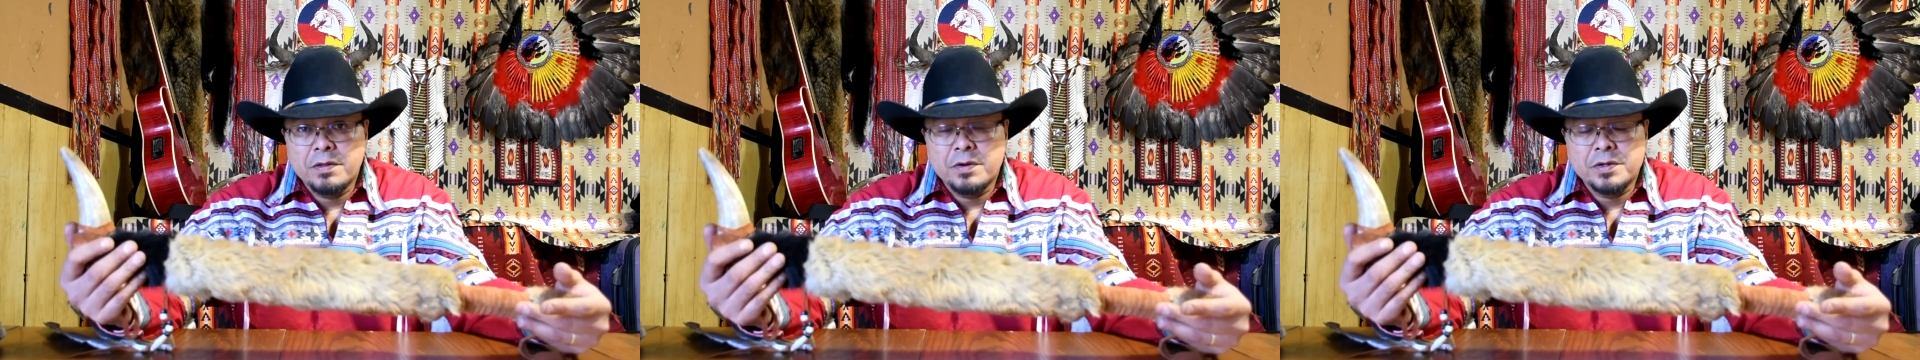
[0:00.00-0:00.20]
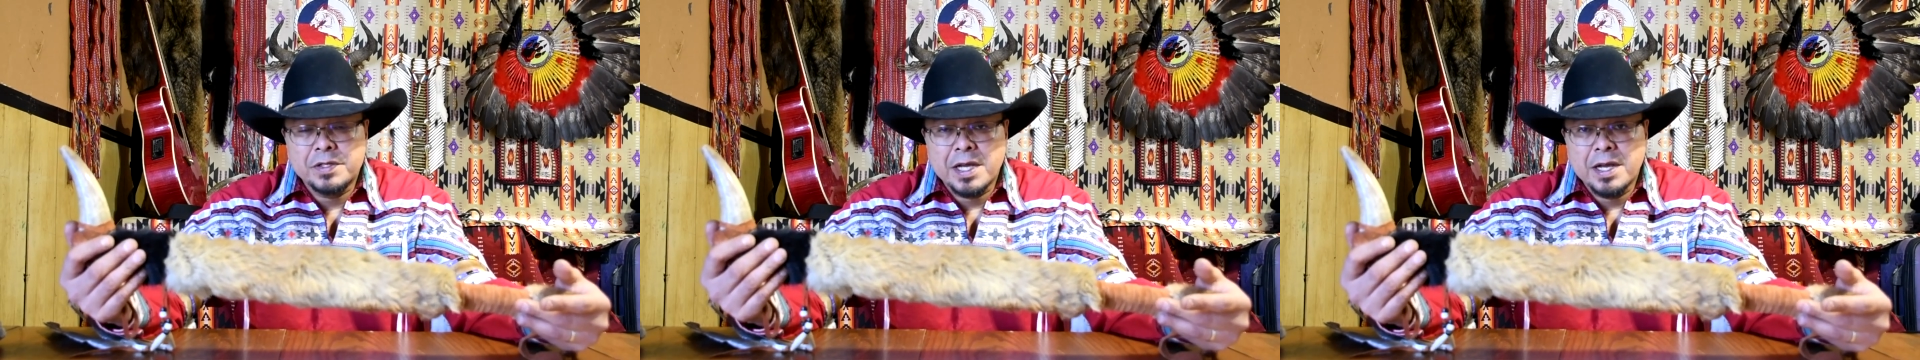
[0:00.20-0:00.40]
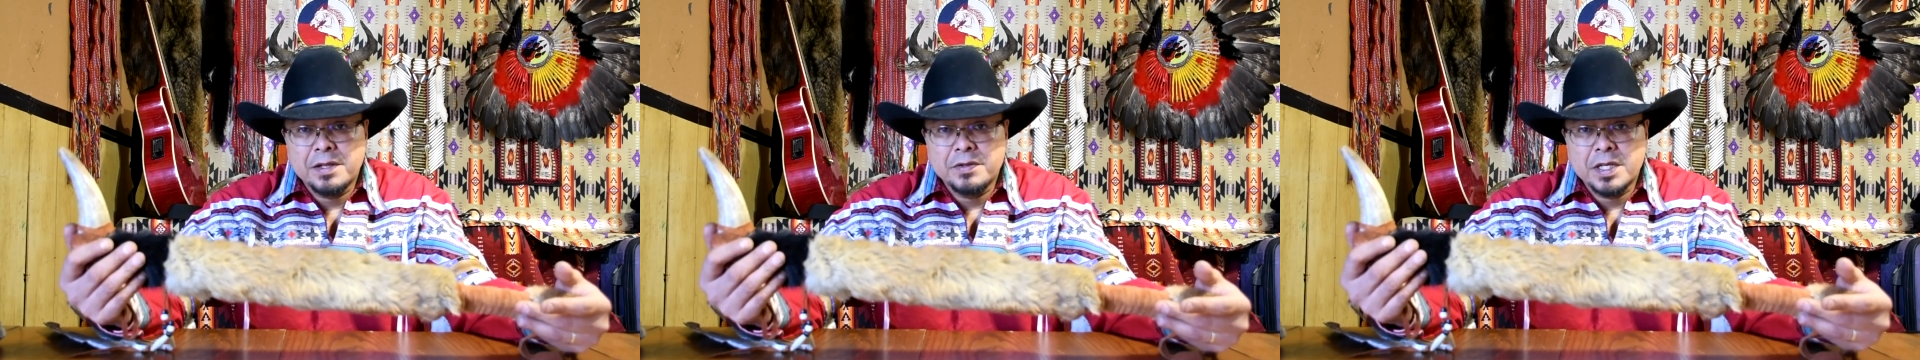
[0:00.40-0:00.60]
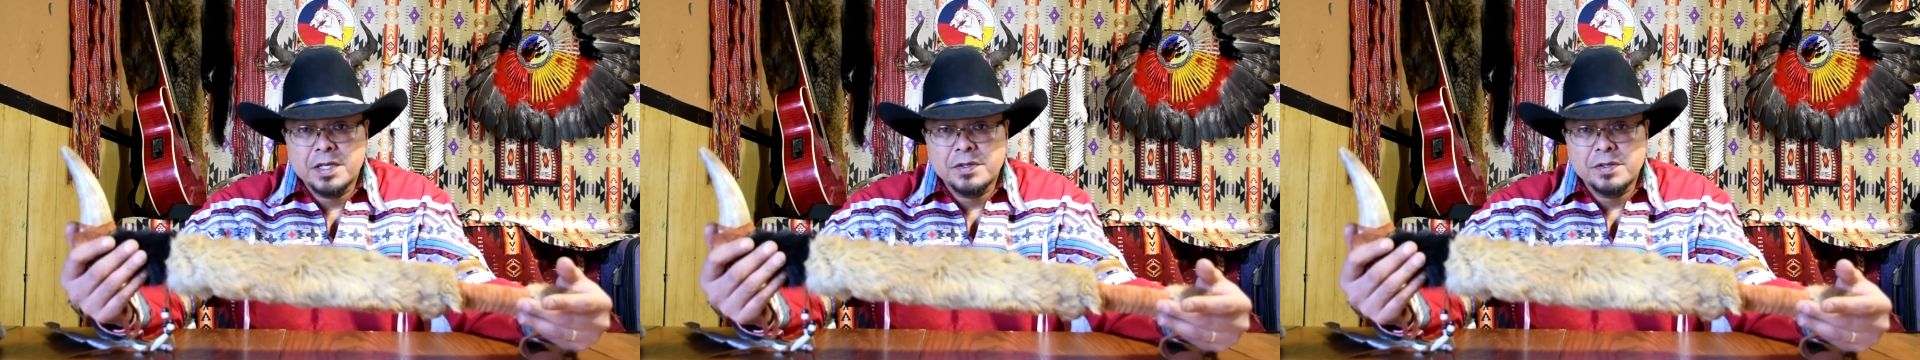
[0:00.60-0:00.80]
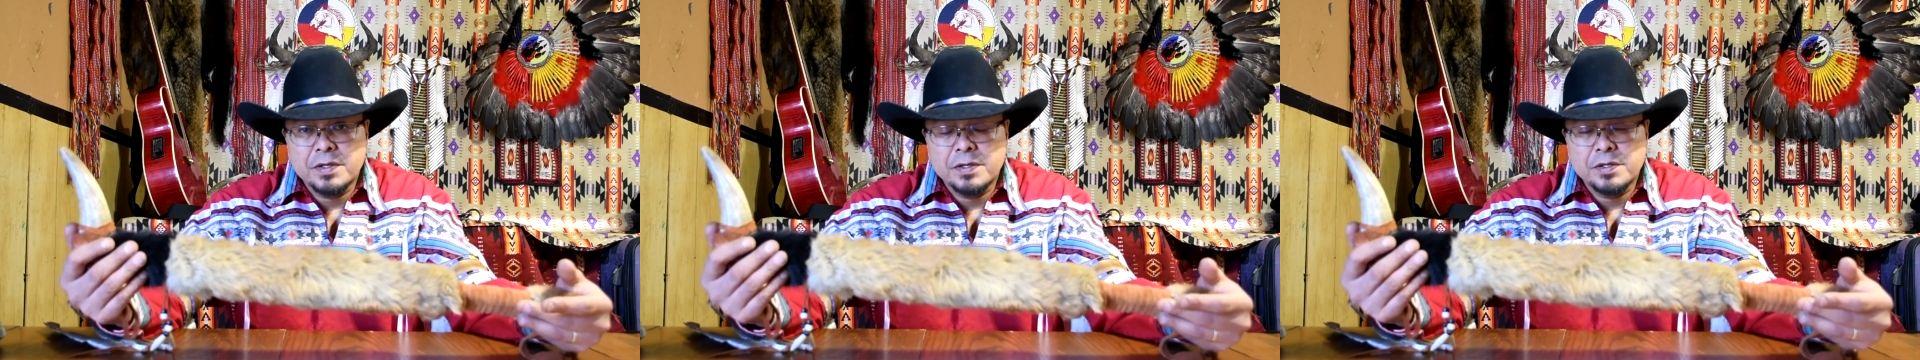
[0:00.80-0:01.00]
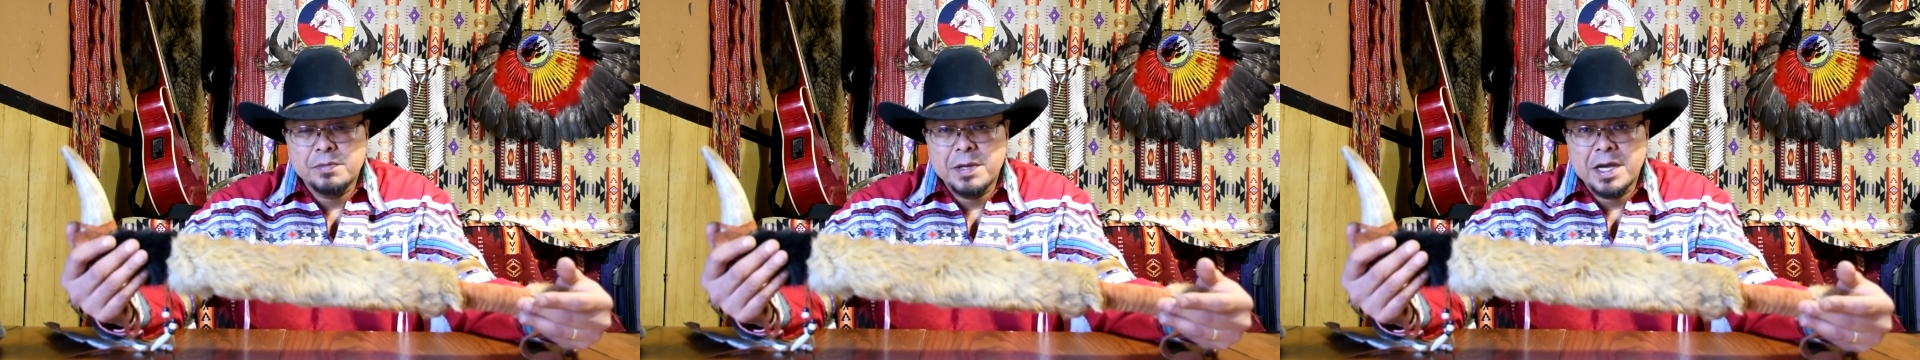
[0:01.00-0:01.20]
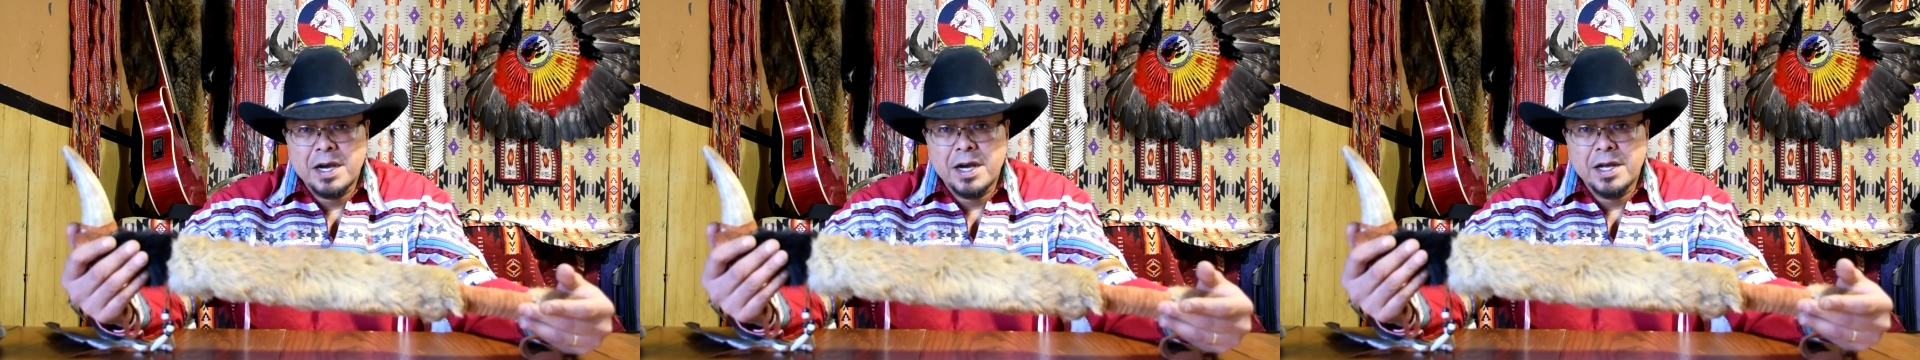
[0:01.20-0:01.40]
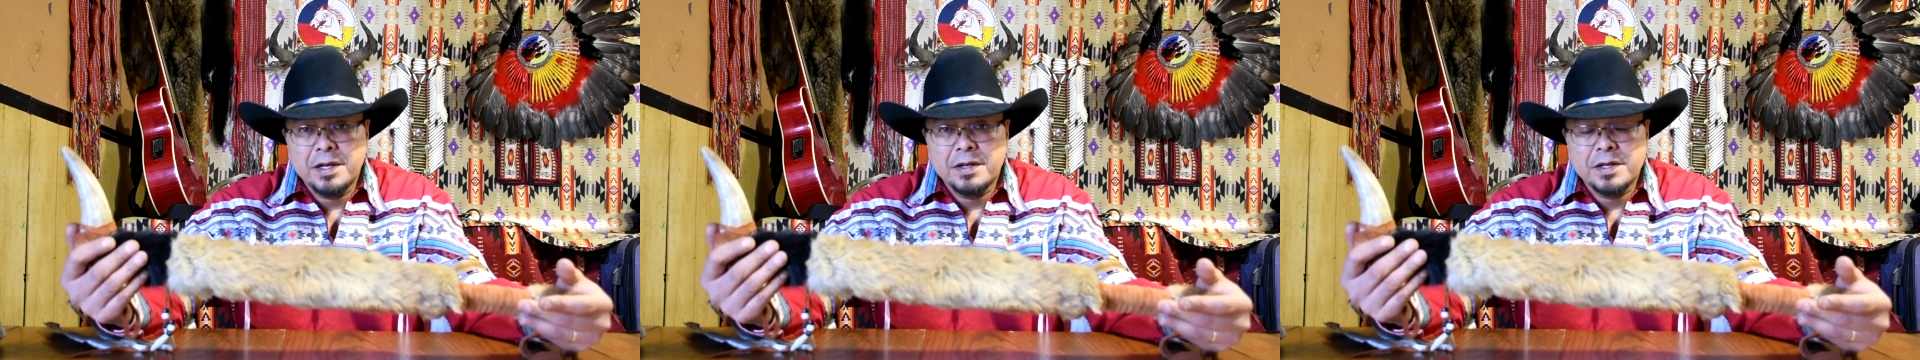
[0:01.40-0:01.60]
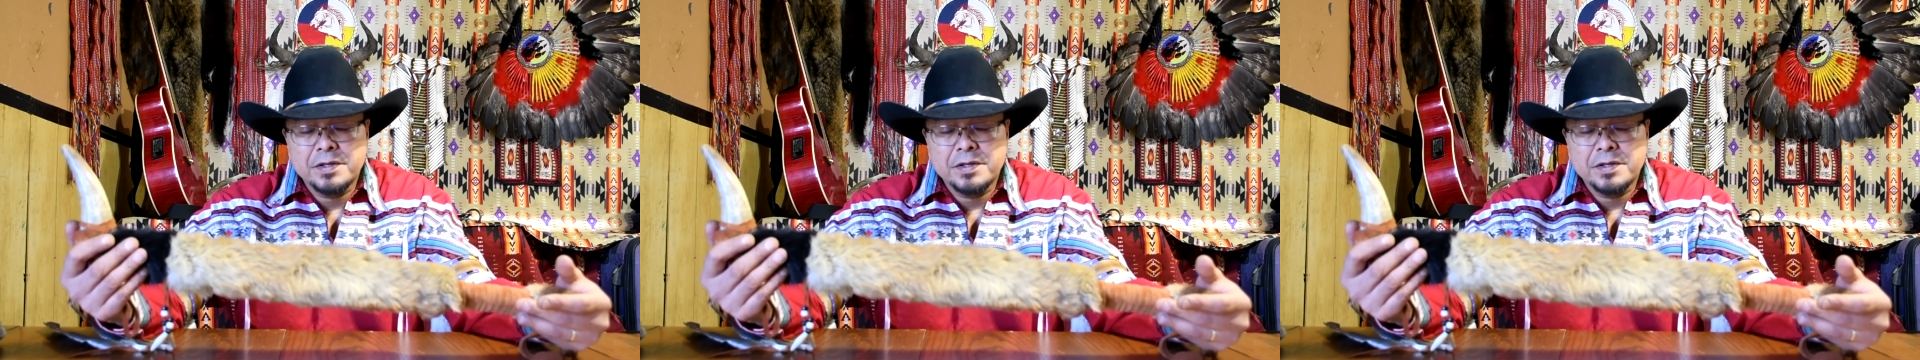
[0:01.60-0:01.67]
those ancestors behind